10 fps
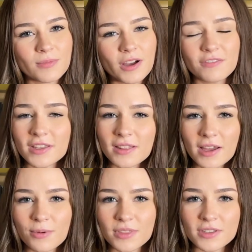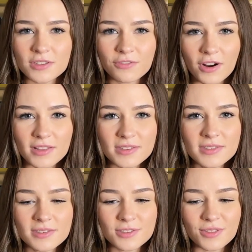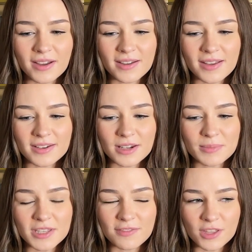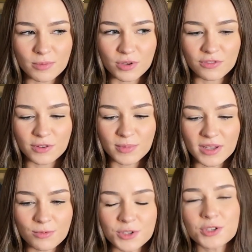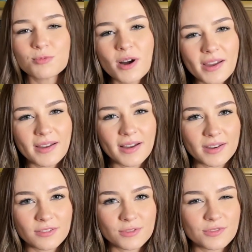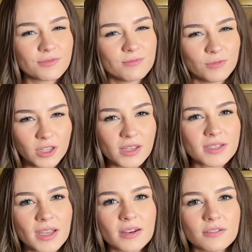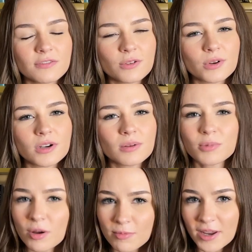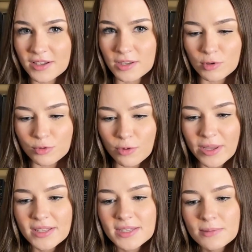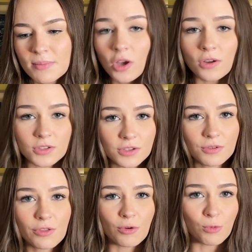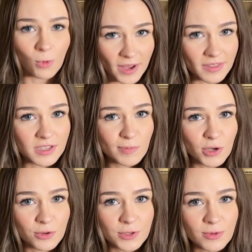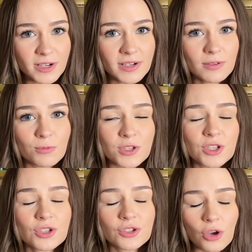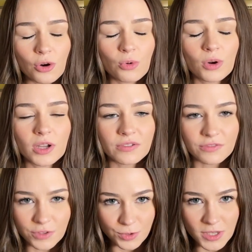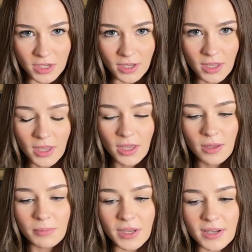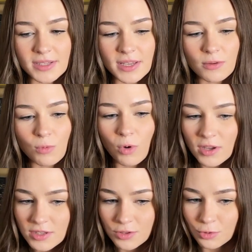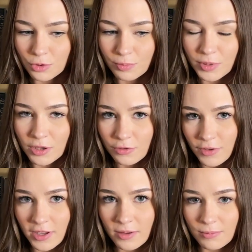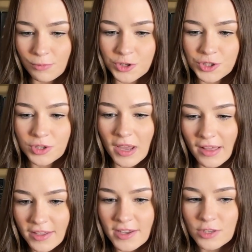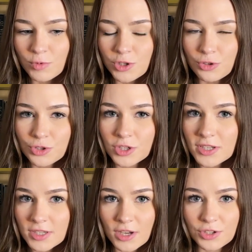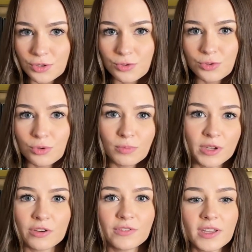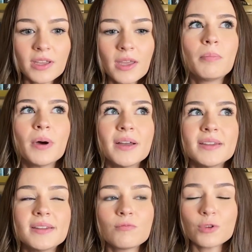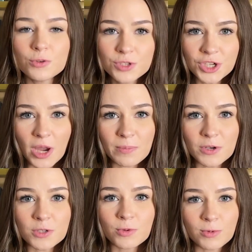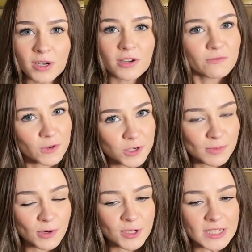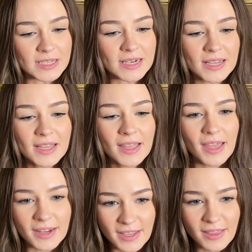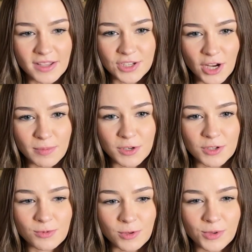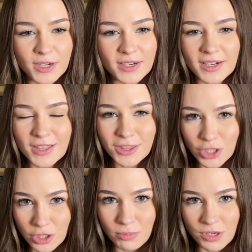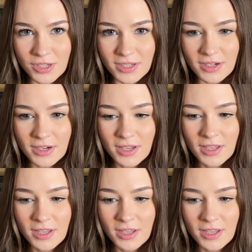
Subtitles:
of Eli with his friends, so that kind of ended up saving the book for me, which is why I kind of was really excited for Problematic Summer Romance. Also, the way this book was written was so confusing, because it was dual POV, which Ali Hazelwood usually does not do dual POV, but Rue's chapters were written in first person and Eli's chapters were written in third person.